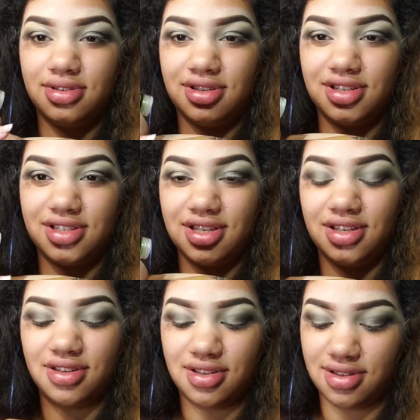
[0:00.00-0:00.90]
You
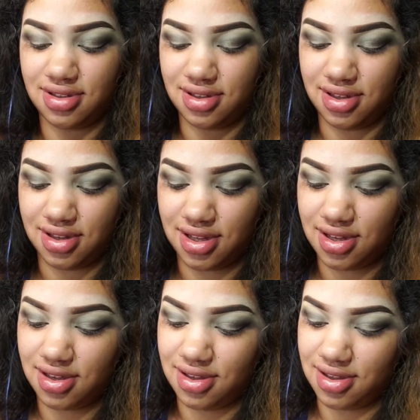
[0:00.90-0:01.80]
see? You
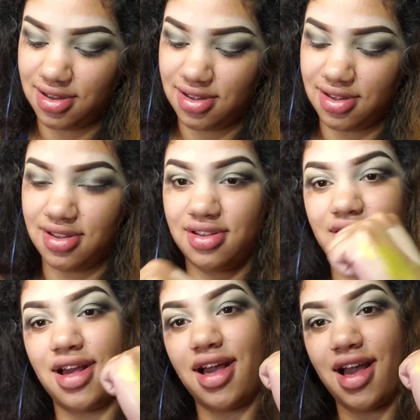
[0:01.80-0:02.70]
dig it?
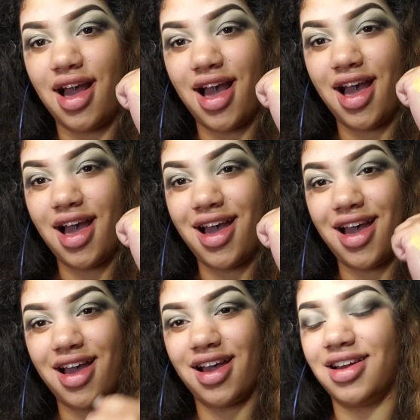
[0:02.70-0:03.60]

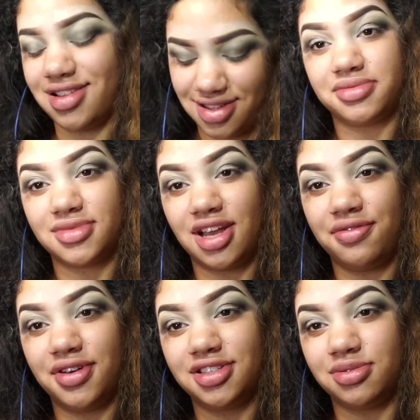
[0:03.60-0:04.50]
Ah! I
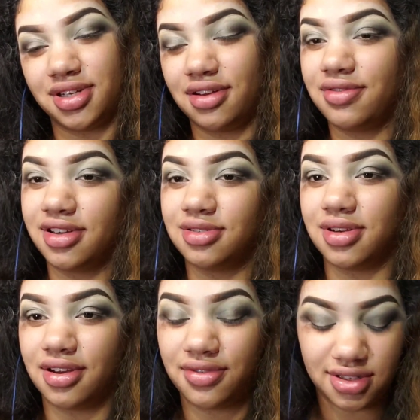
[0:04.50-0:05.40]
fucks with it. I
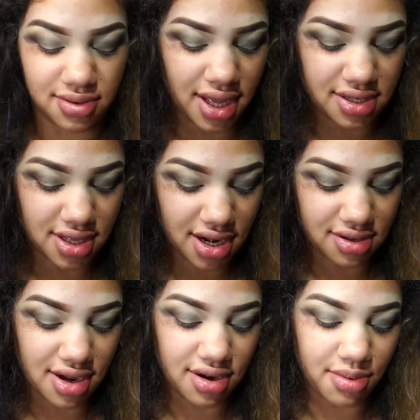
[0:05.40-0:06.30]
just gotta
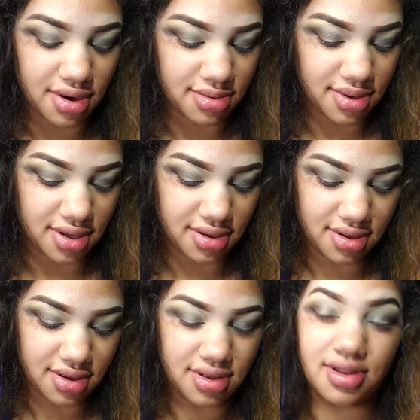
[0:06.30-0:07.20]
learn how to work with it.
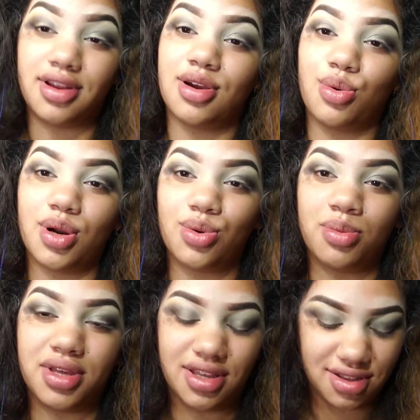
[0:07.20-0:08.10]
Then it can work
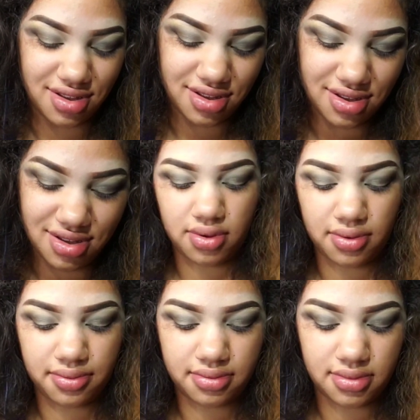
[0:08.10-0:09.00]
with me.
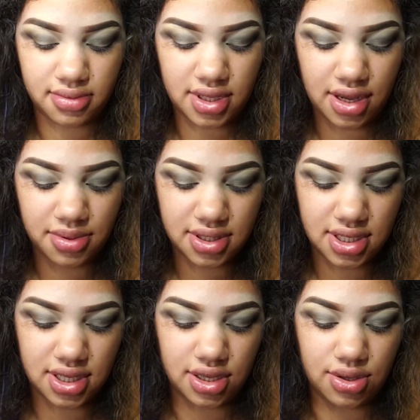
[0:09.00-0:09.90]
That was
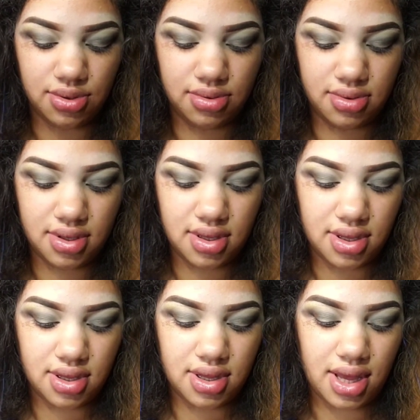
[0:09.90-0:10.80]
cute.
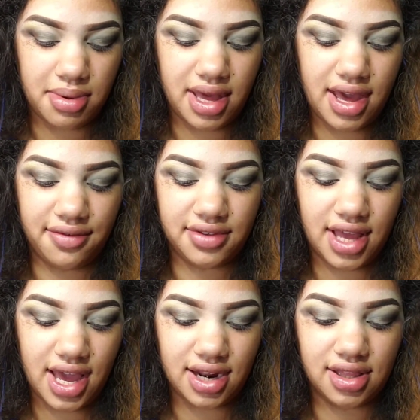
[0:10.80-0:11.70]
I might have
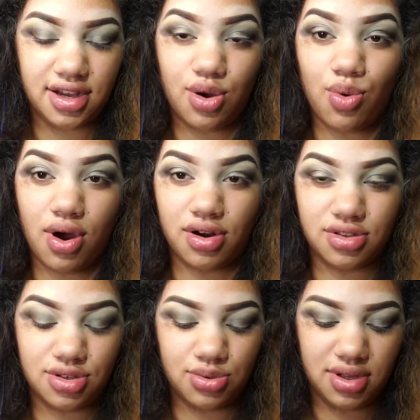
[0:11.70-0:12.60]
to add a lick of
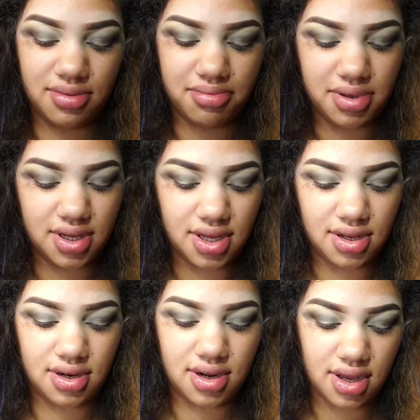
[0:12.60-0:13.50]
water to it,
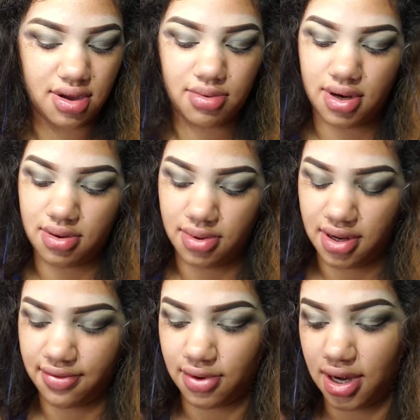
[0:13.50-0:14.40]
but I can work
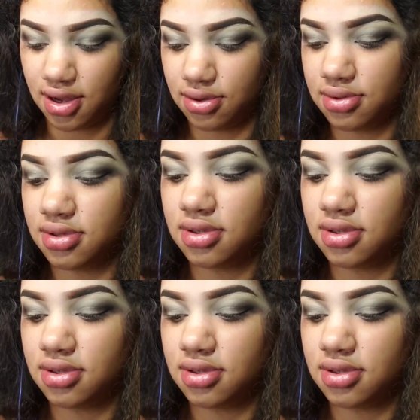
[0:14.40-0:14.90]
with it for now.